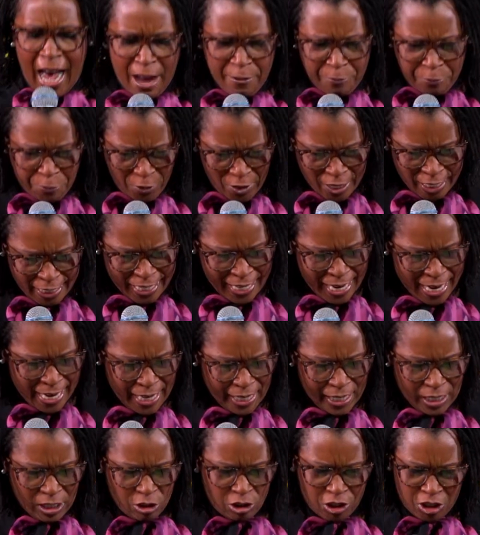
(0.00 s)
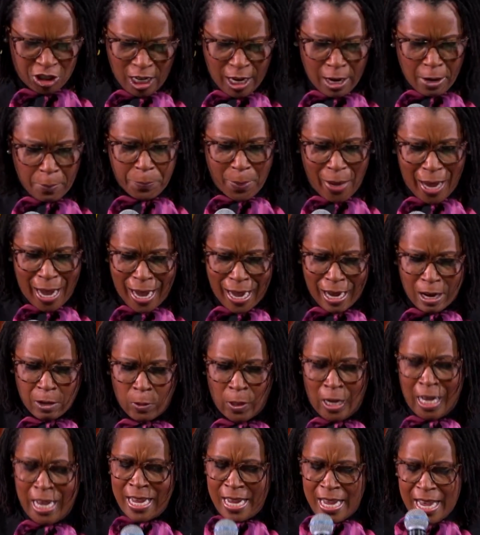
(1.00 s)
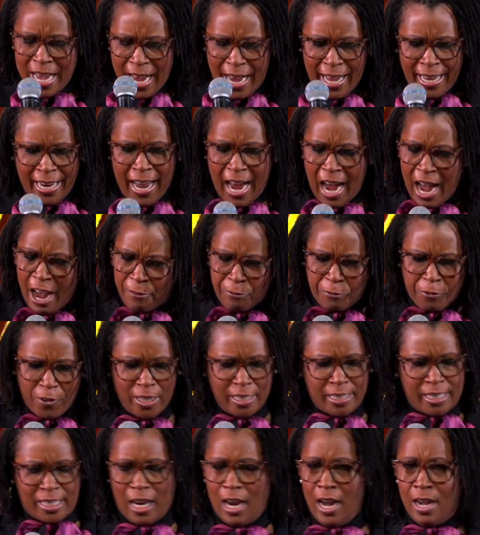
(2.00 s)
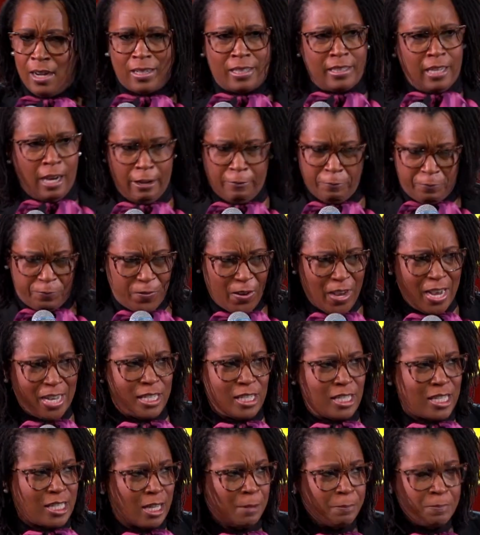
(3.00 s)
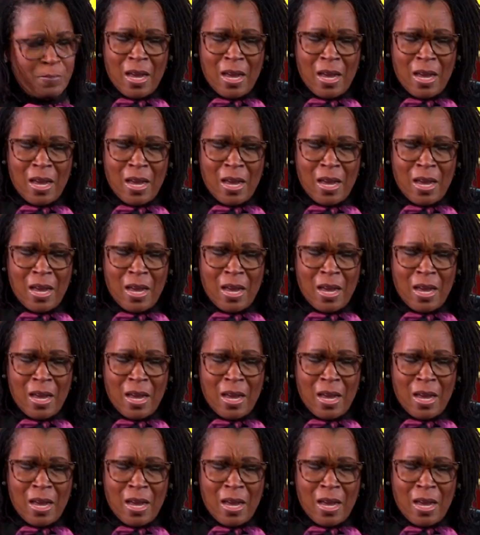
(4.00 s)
every knee shall bow and every tongue confess